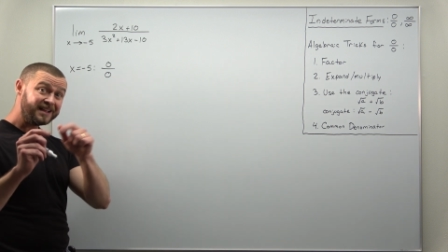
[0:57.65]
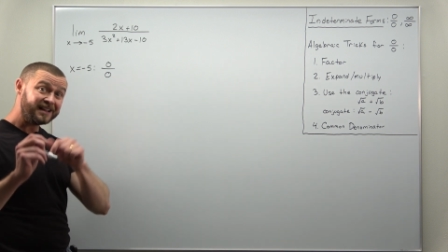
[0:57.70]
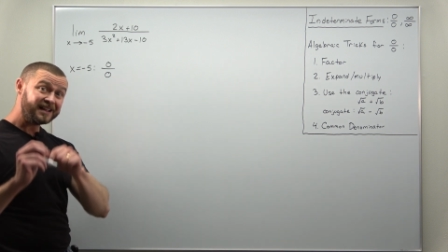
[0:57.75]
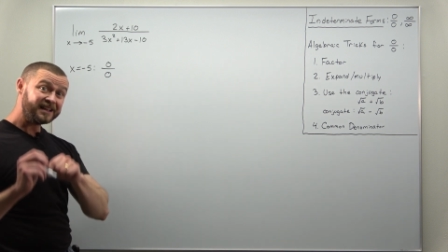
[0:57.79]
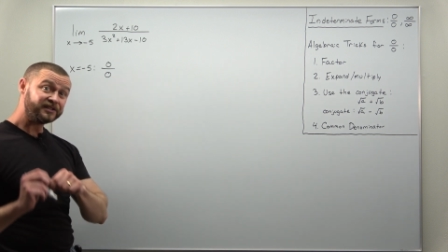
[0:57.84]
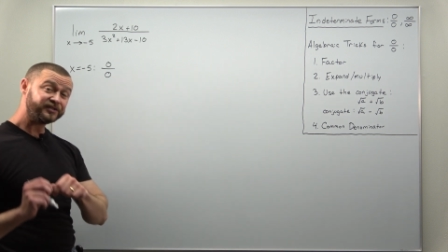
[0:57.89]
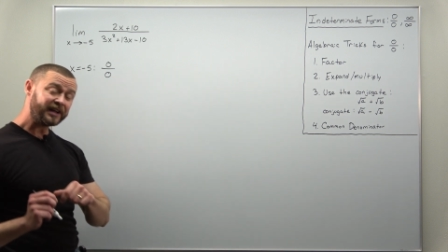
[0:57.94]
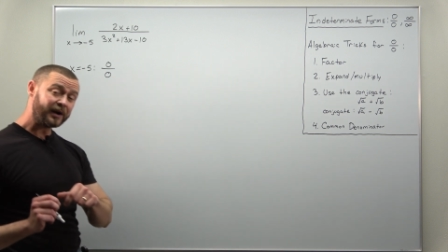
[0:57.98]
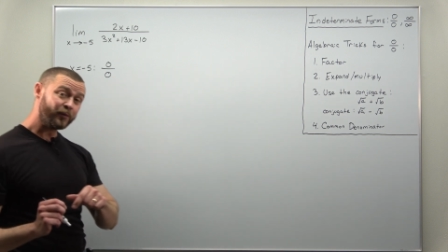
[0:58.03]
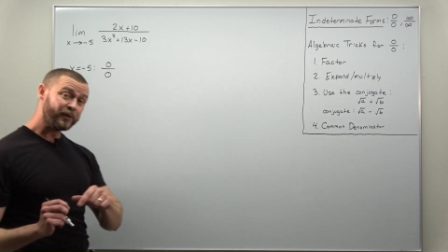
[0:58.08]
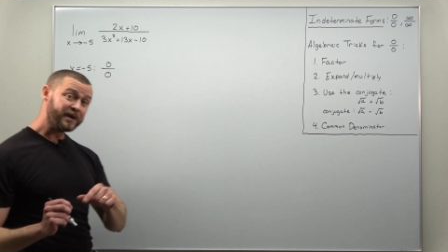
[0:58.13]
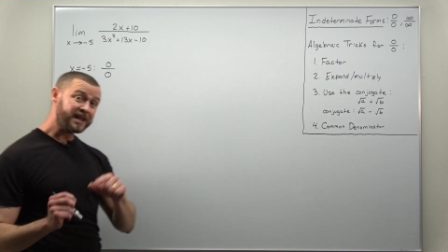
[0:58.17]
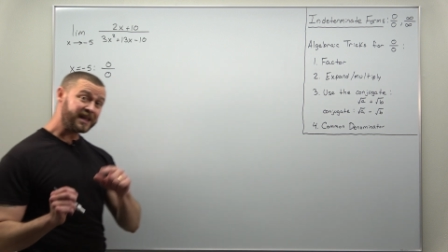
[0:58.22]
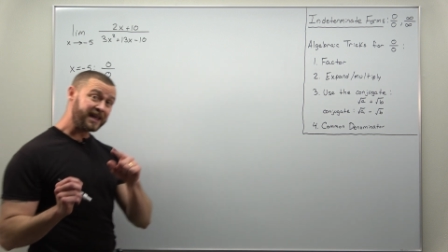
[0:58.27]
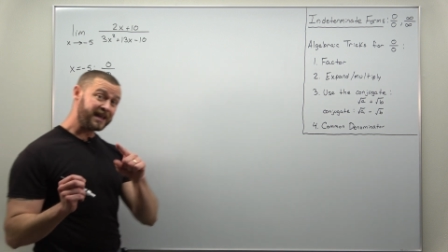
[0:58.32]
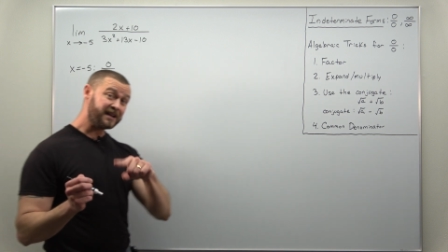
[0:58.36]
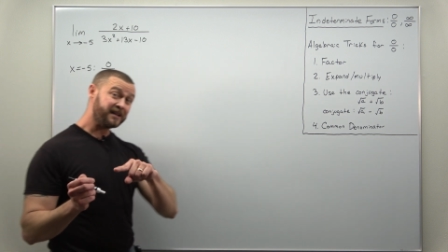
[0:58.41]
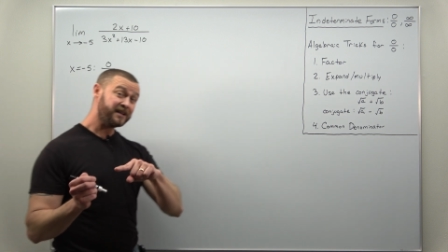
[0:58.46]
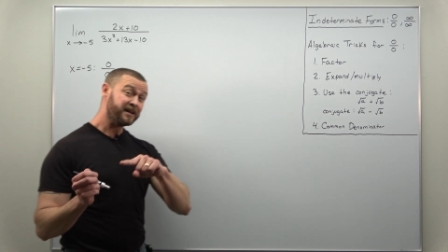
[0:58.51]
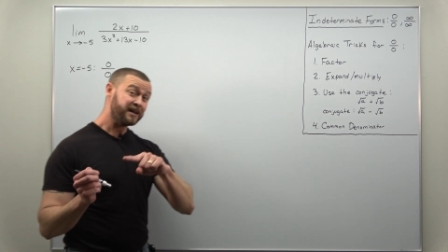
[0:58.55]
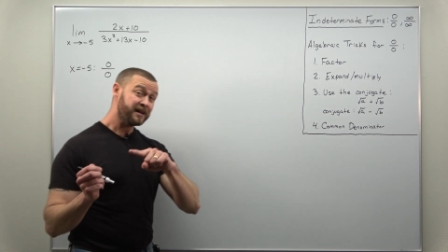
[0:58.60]
is that we
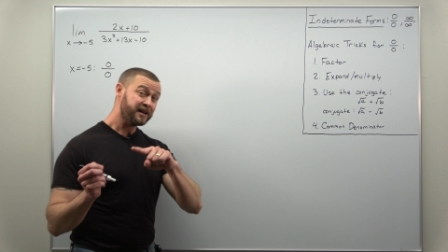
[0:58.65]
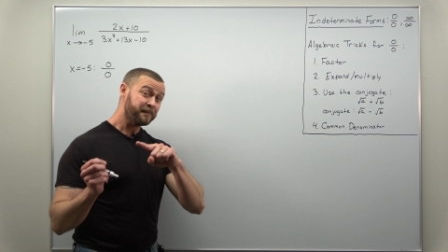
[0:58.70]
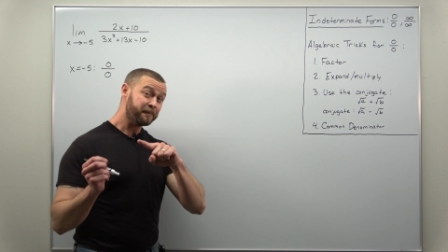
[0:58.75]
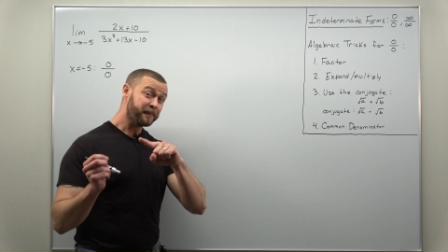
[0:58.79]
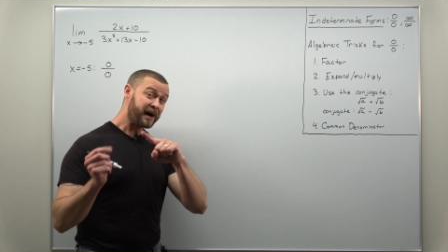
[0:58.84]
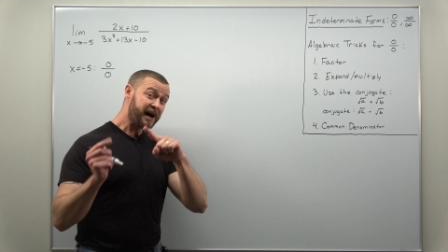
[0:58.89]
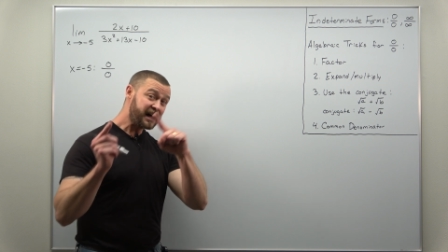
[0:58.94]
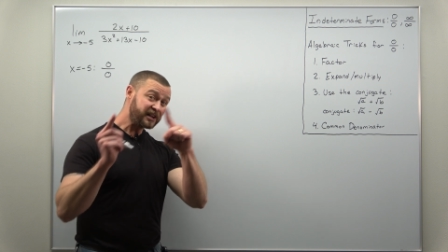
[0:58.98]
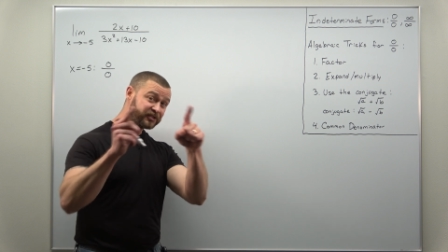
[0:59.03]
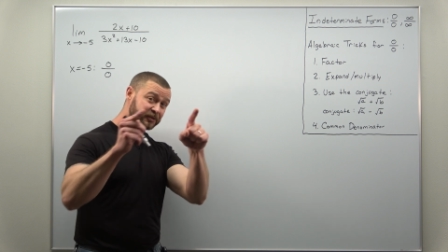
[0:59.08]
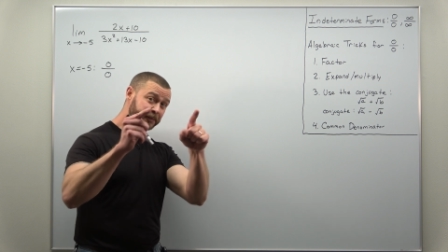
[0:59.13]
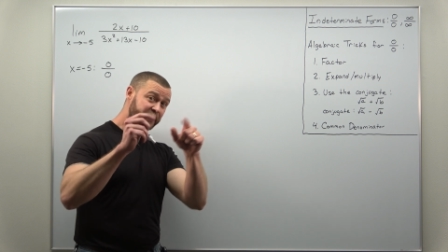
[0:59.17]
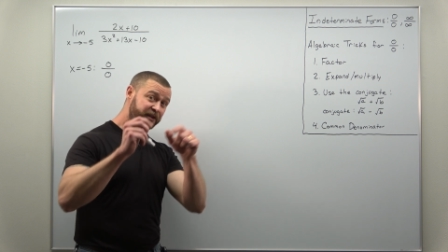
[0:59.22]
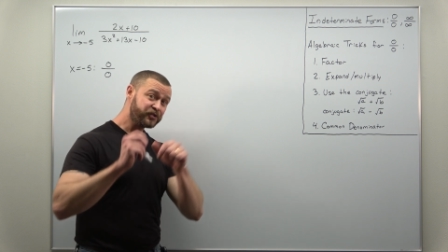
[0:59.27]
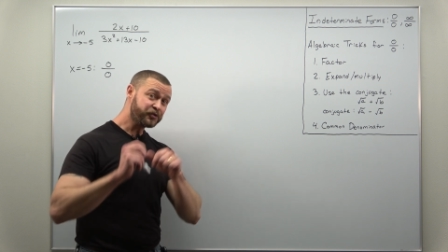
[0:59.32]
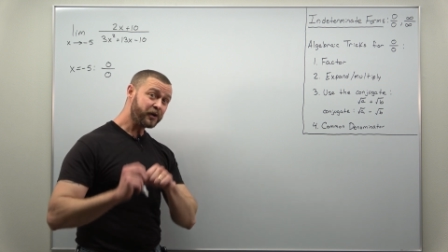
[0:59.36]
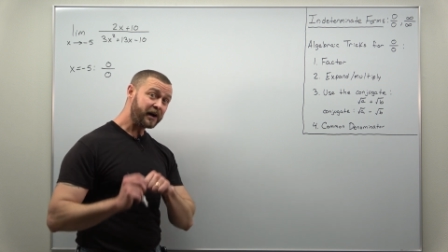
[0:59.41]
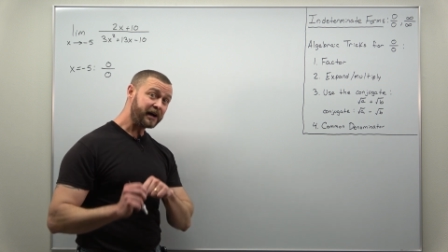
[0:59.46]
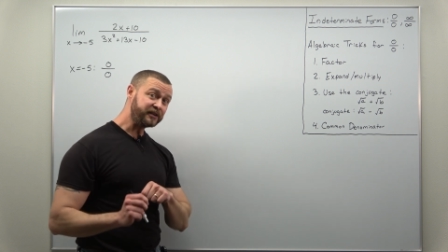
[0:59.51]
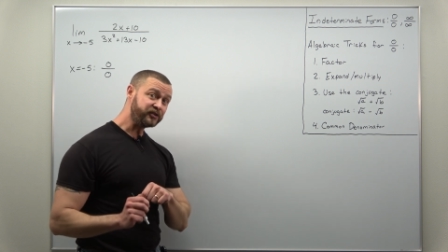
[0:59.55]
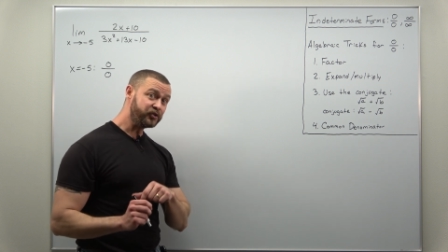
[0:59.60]
can possibly
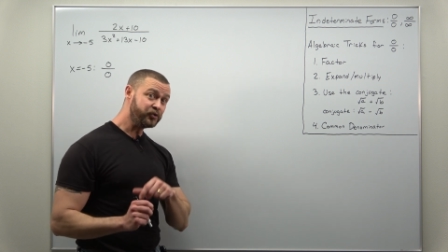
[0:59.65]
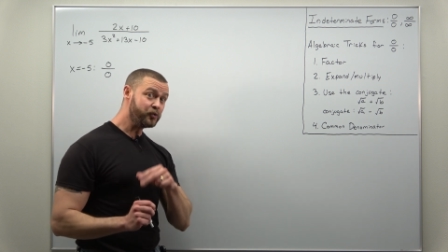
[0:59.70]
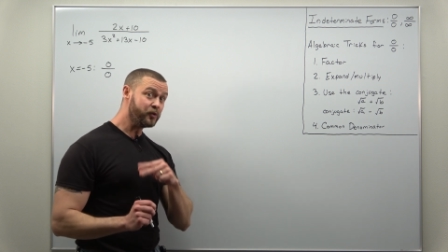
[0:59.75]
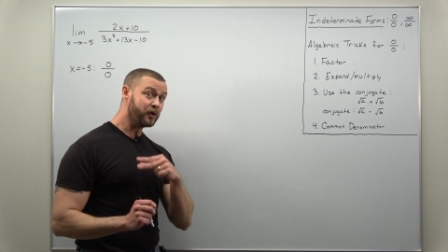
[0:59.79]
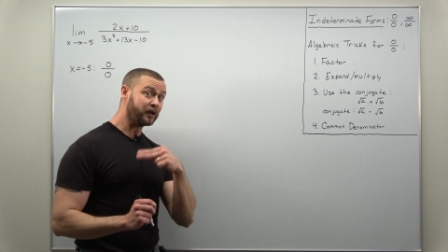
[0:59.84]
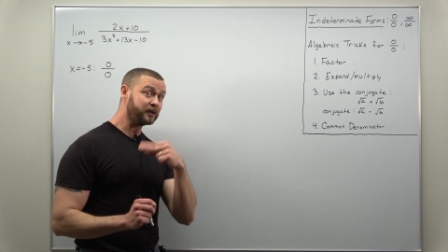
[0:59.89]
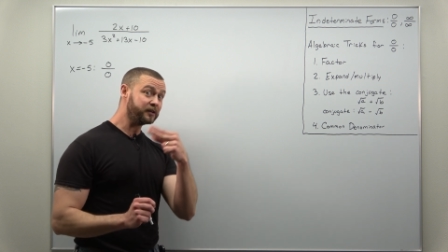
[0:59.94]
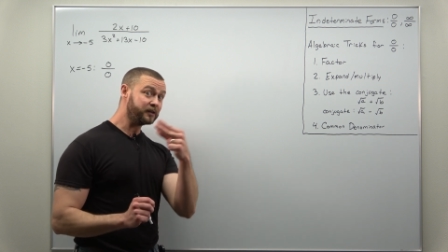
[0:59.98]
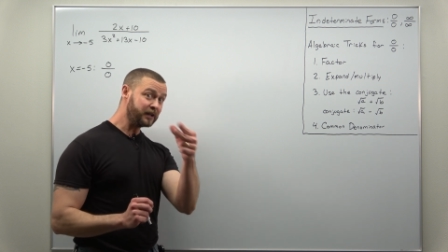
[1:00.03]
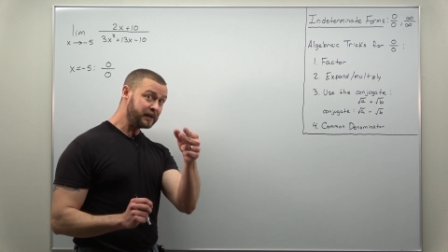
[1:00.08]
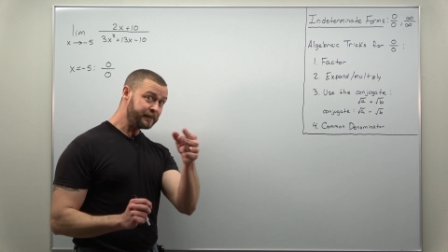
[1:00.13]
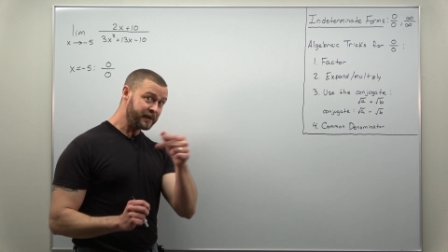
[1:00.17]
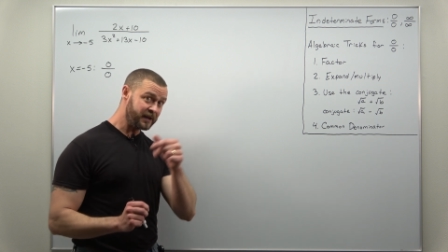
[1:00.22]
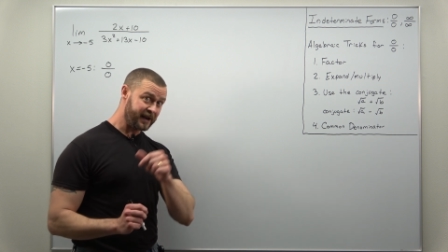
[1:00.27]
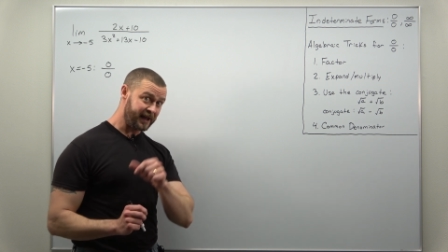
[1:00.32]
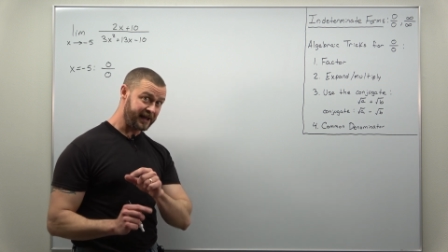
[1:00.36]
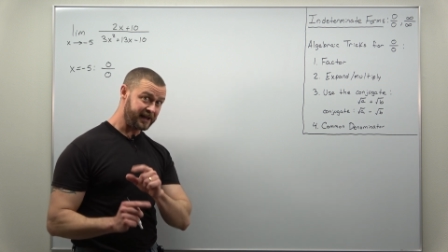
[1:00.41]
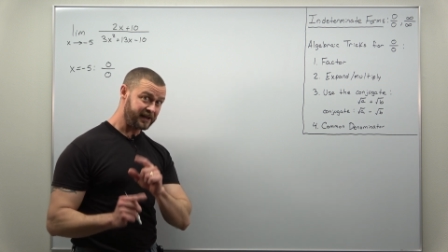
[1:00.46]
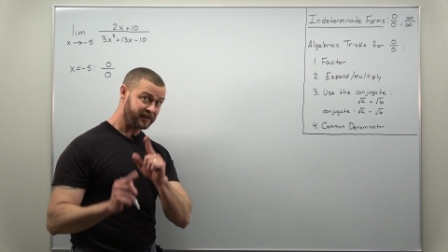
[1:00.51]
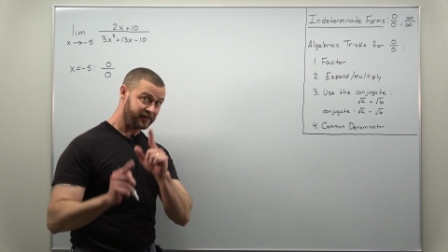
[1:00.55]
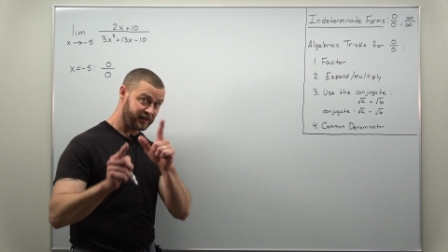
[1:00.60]
try to
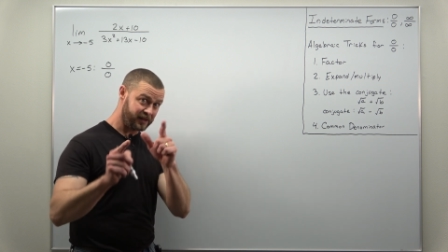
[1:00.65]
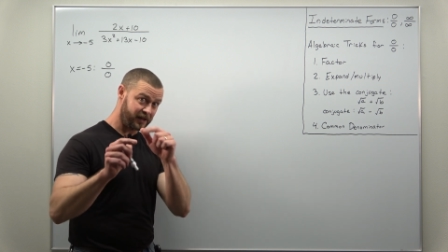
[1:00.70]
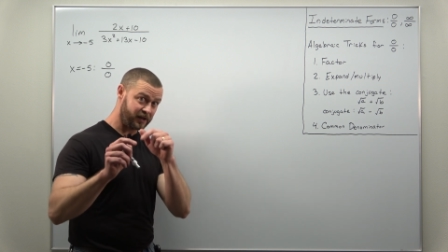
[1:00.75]
eliminate the